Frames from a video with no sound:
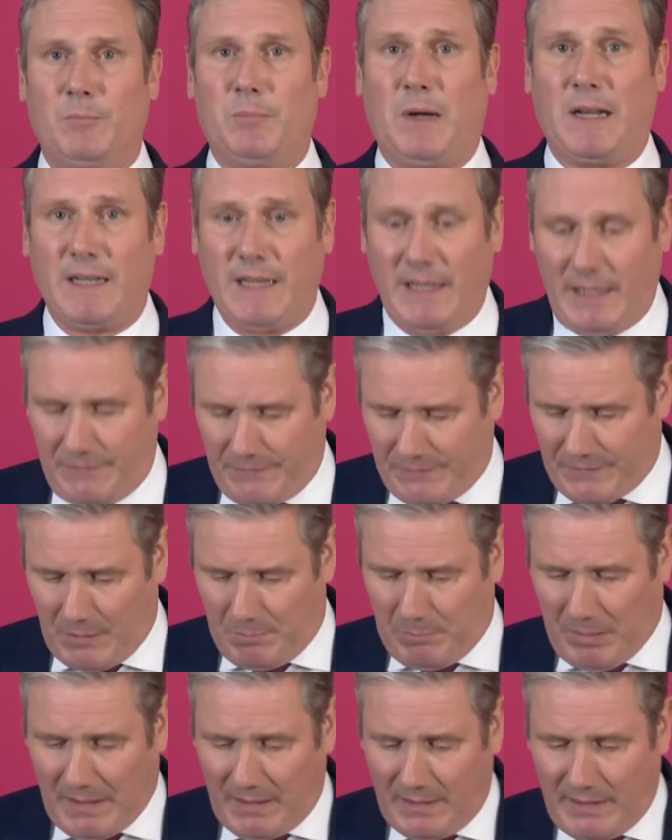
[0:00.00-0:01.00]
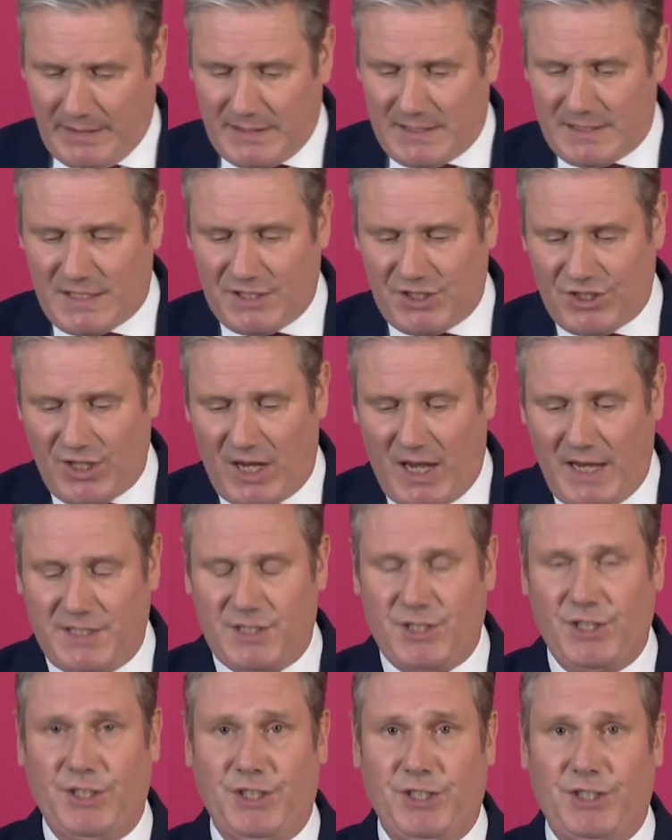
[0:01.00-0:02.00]
But if the police
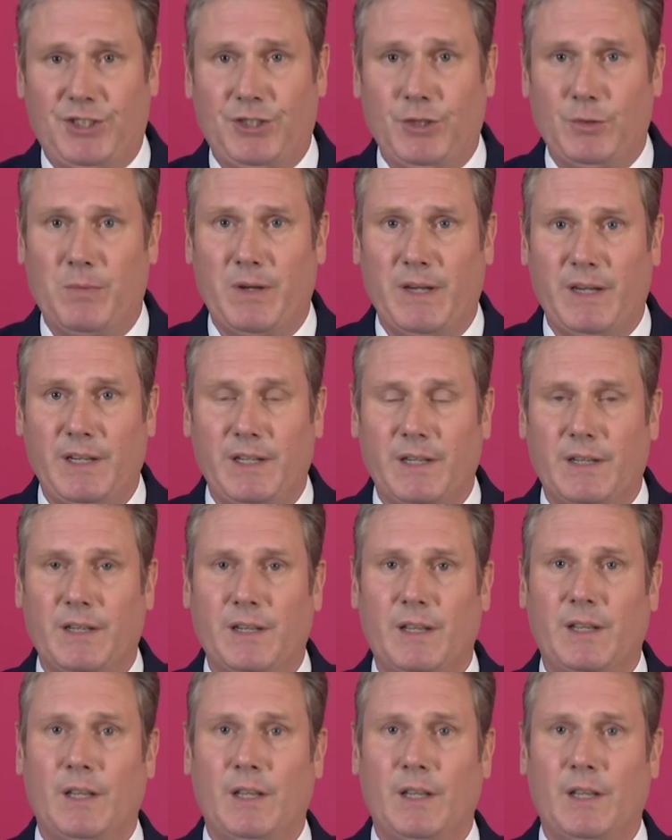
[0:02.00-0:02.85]
decide to issue me